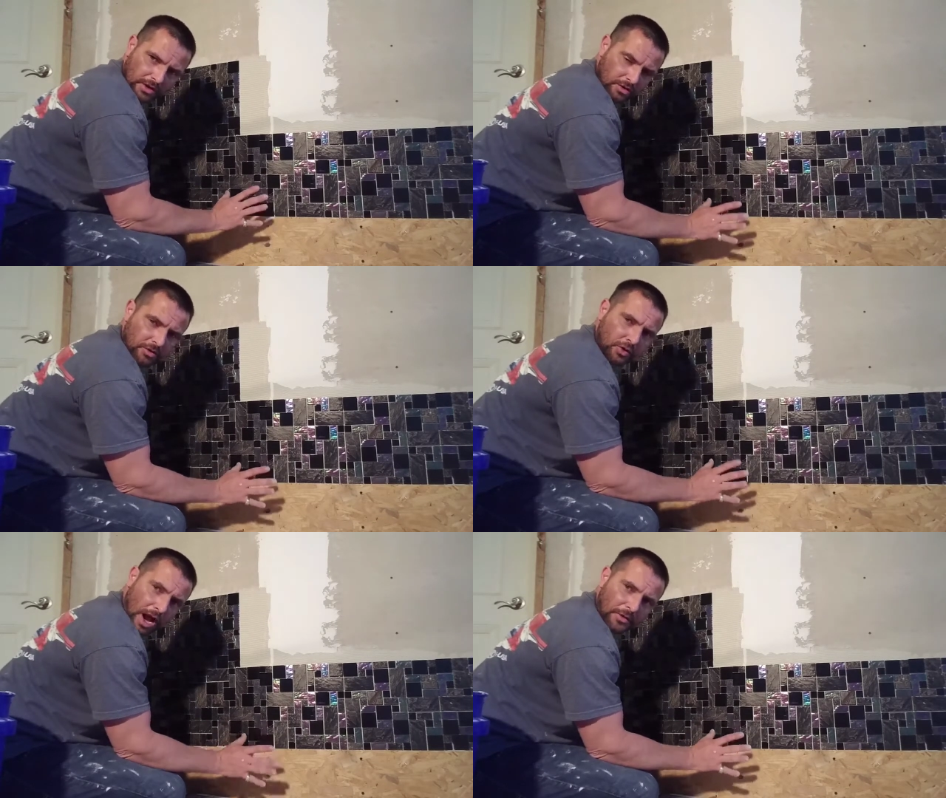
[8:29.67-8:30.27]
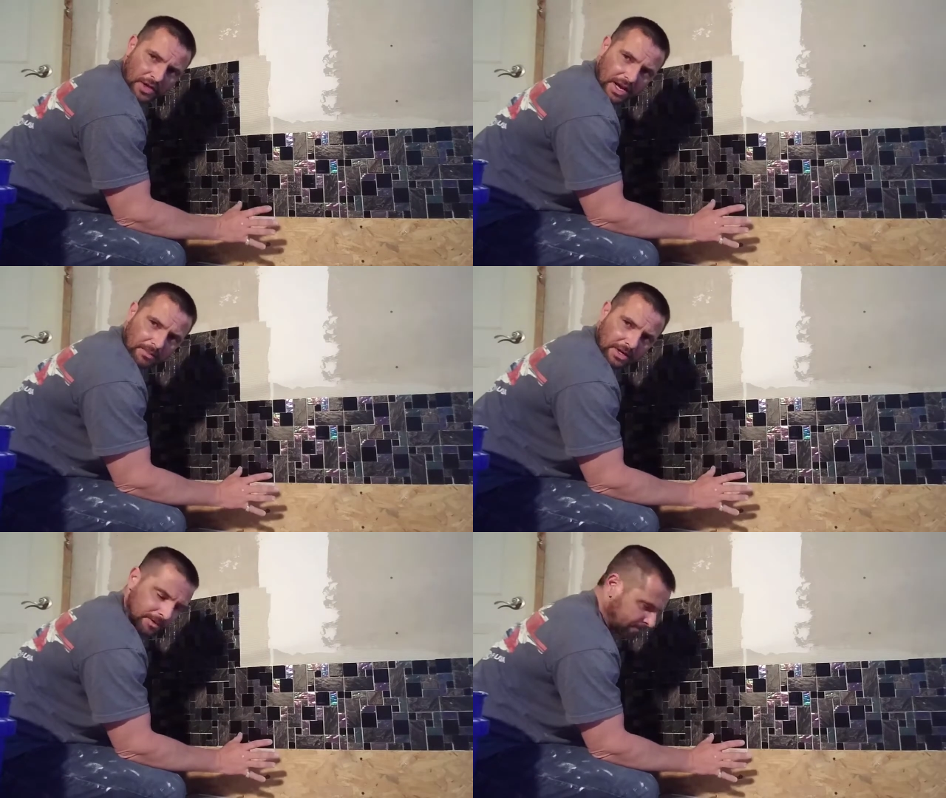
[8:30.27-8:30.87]
you don't grout that.
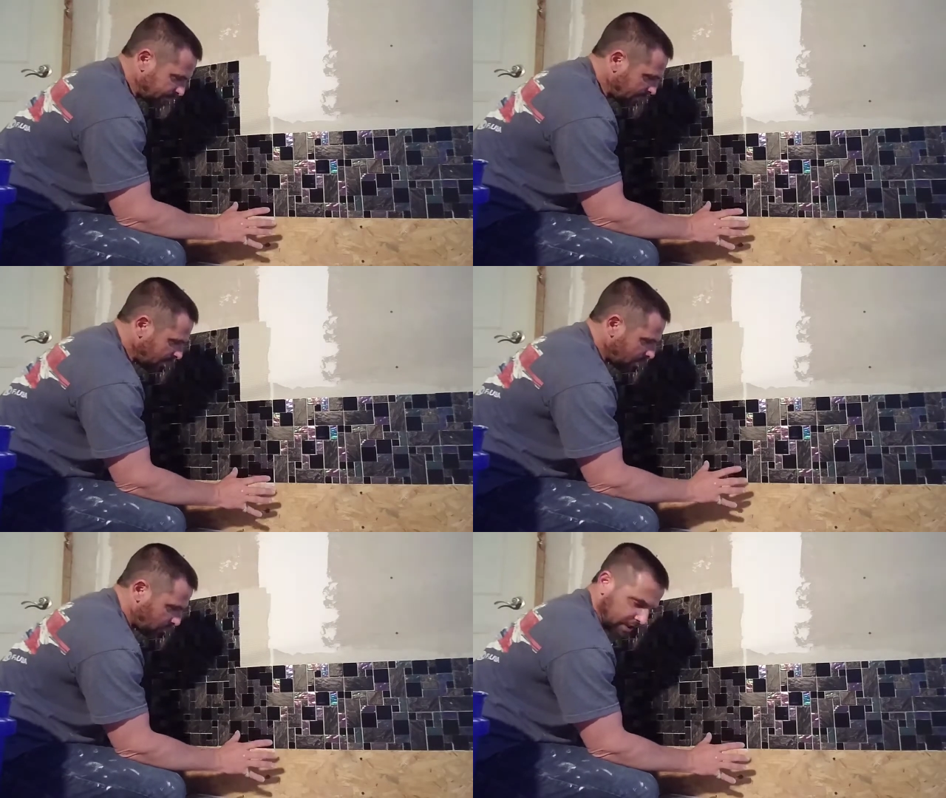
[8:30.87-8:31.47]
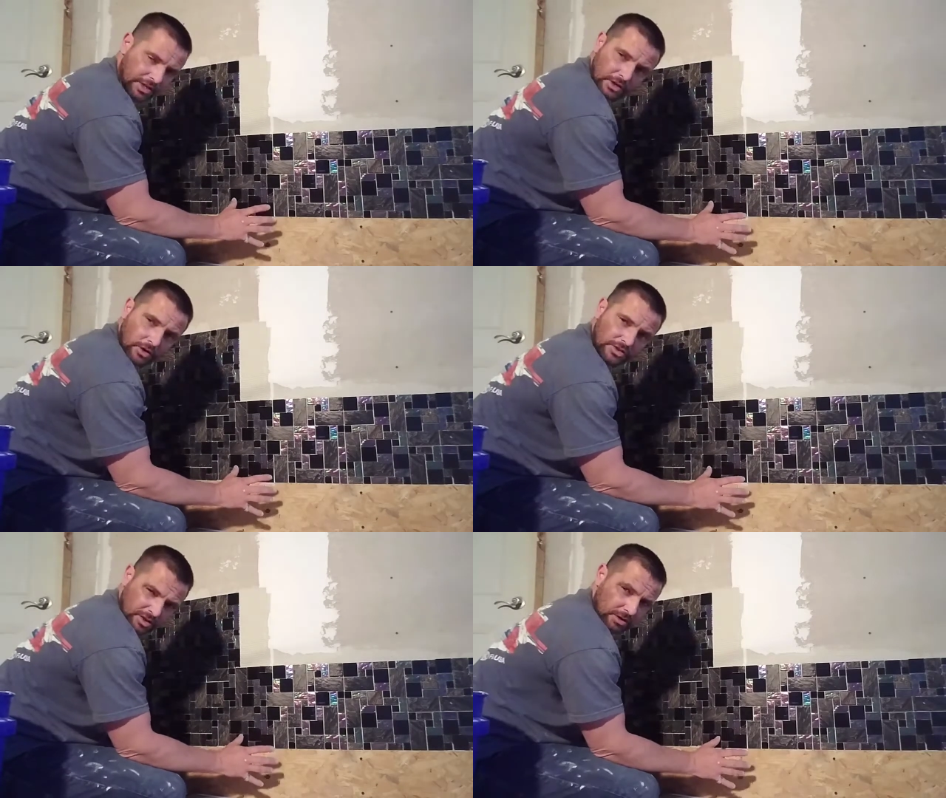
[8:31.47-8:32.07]
I mean, what you
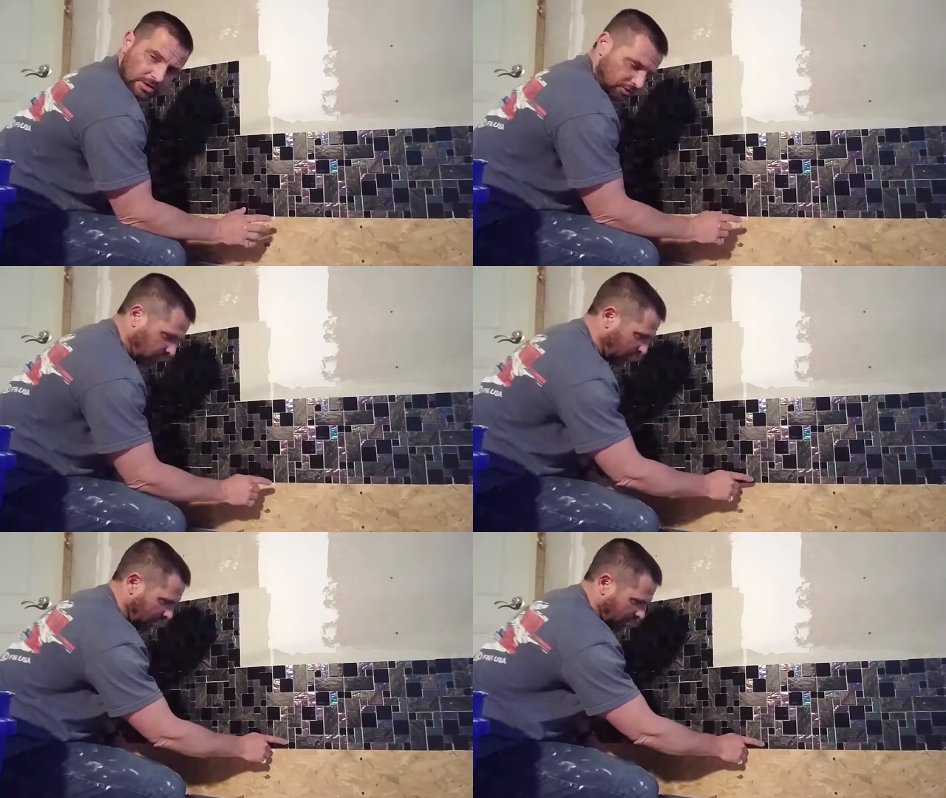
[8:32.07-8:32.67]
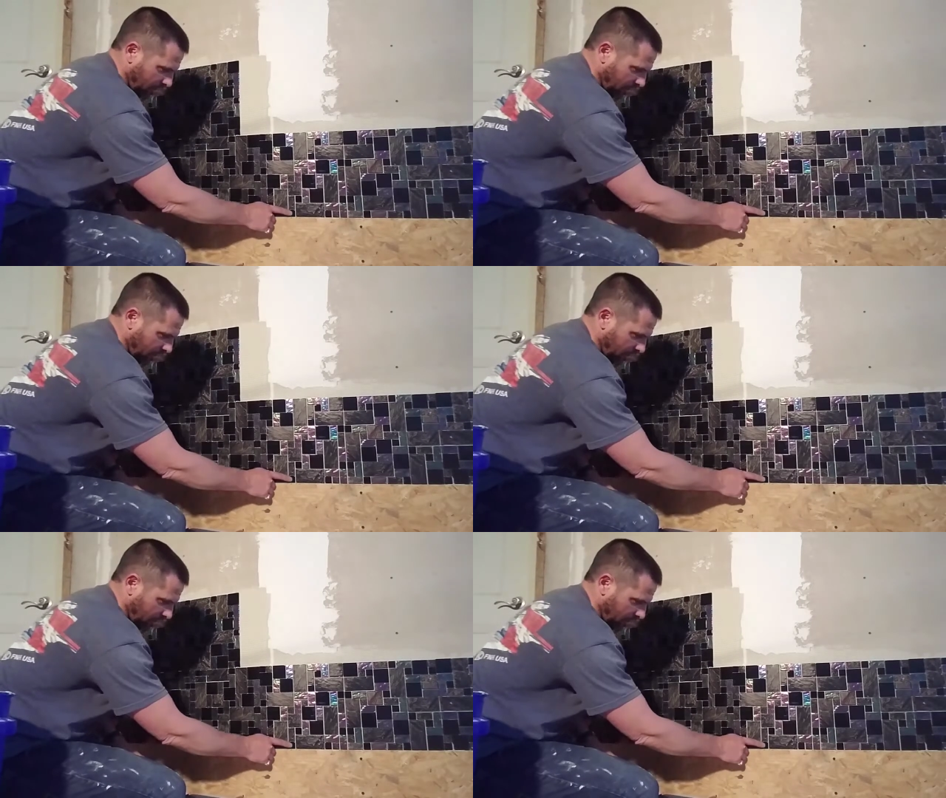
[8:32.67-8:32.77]
do is you